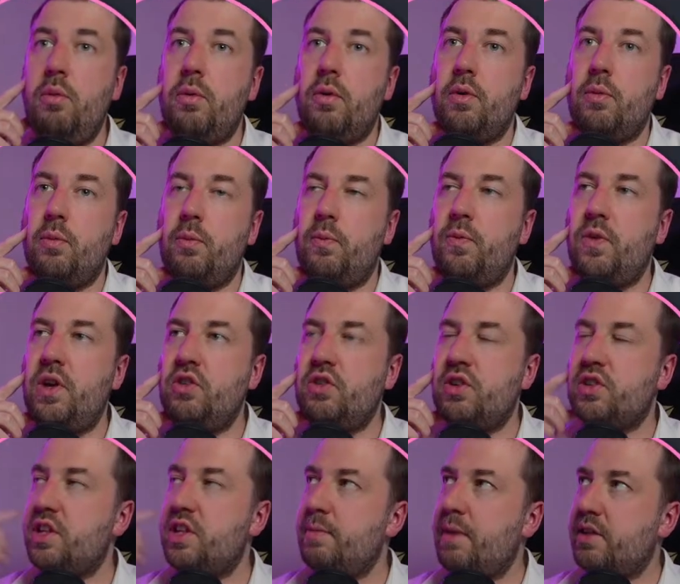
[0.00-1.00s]

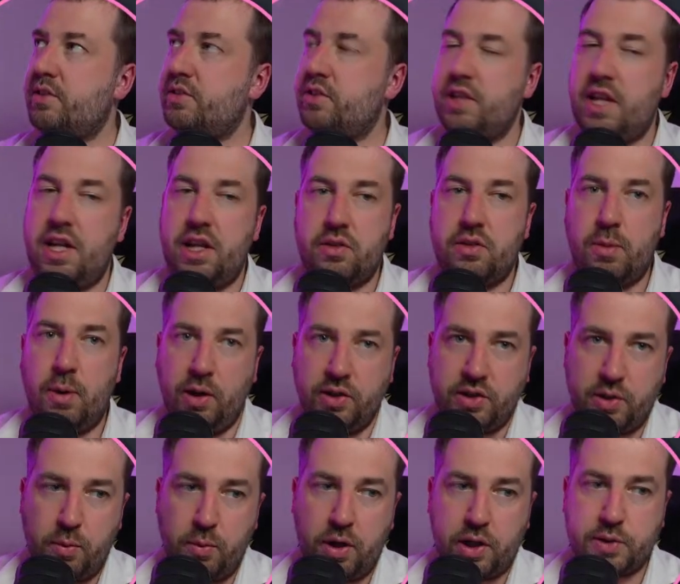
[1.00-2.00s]
interesting about std.any as well is it
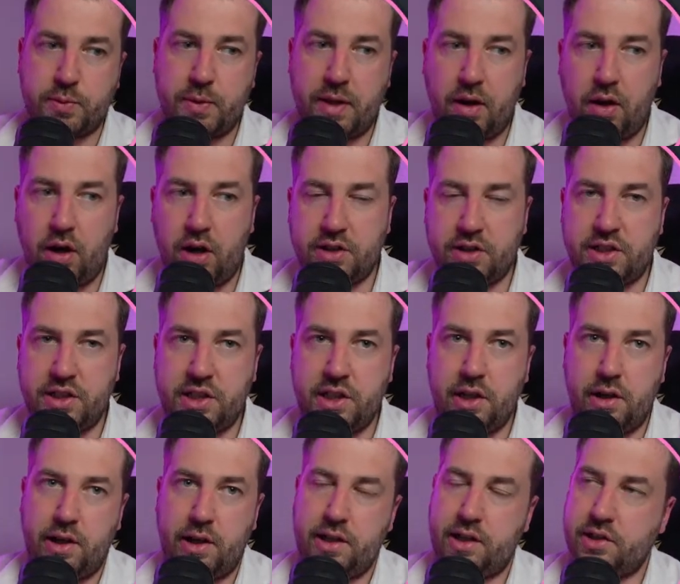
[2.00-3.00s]
works without RTTI.
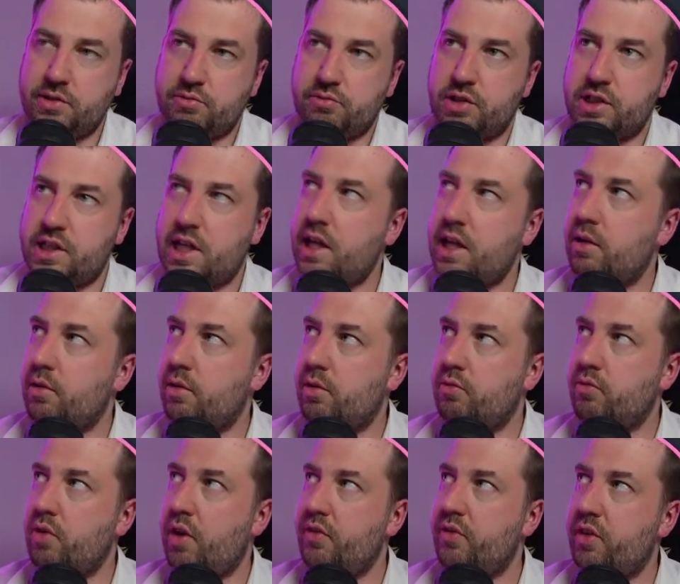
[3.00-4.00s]
It doesn't retain
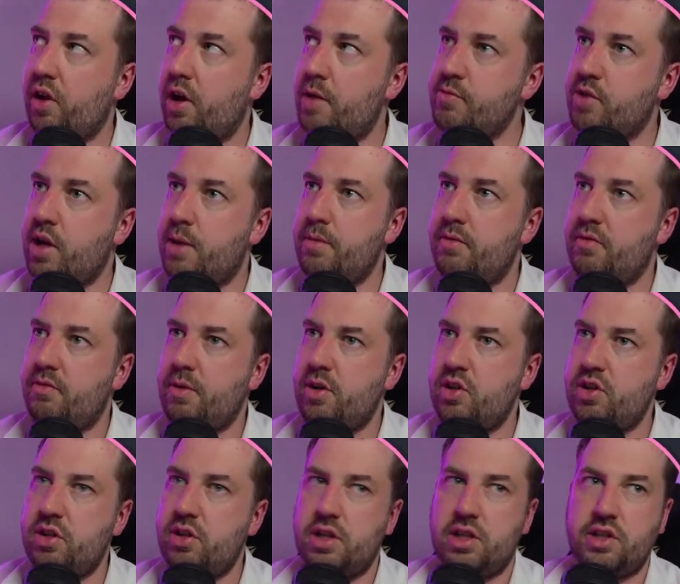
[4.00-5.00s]
runtime type
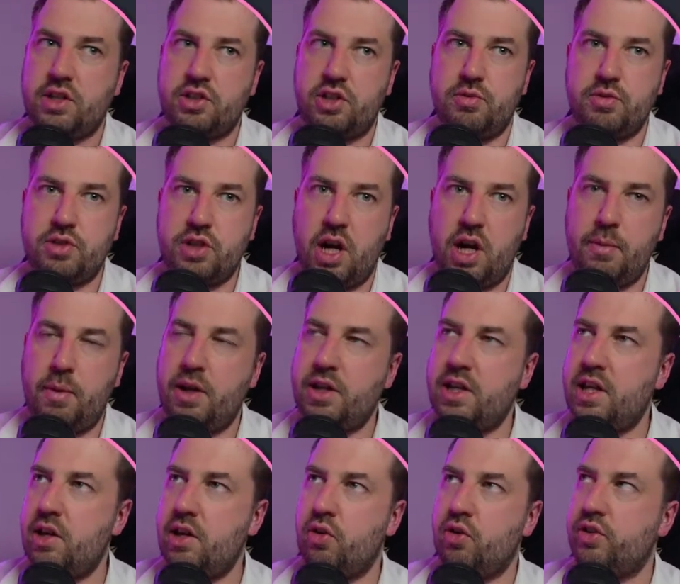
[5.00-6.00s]
information. It doesn't use type ID,
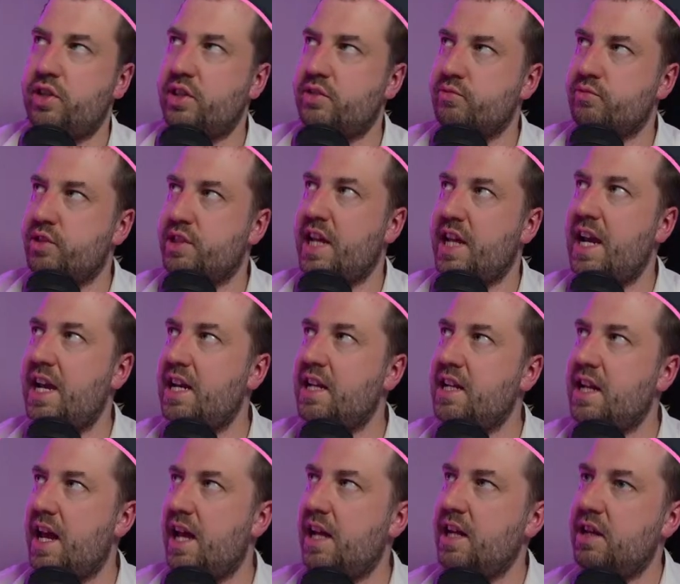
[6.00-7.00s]
or it doesn't retain
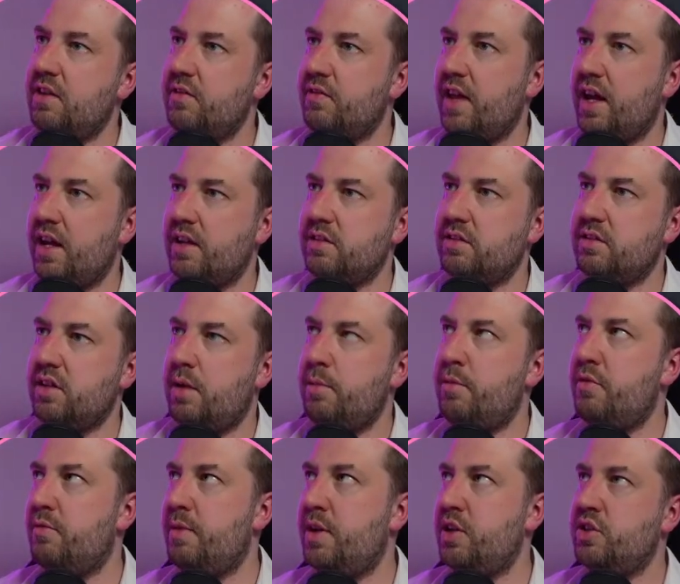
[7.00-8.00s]
any of that type
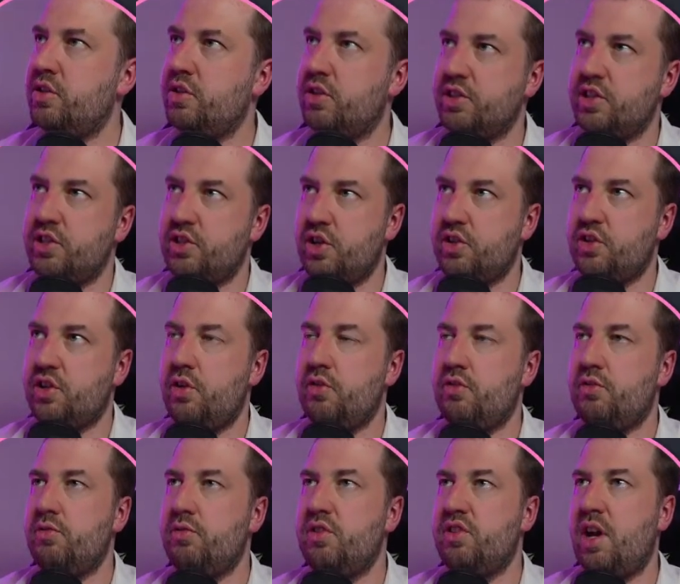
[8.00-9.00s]
information because it just goes through
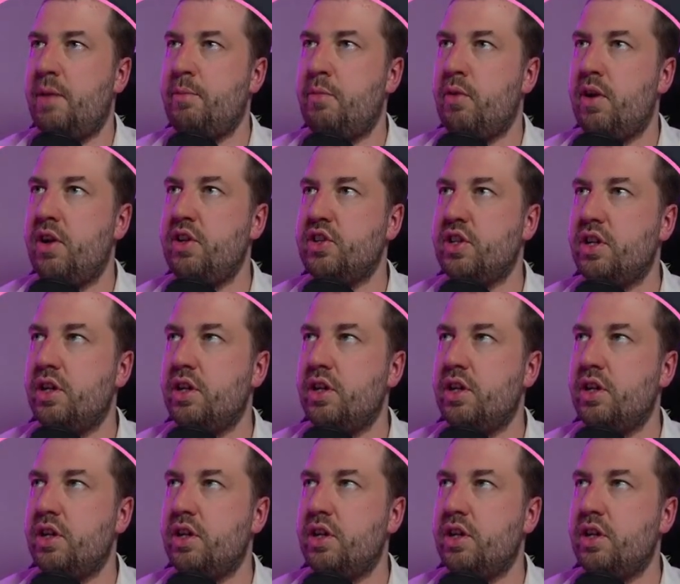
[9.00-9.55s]
the type erasure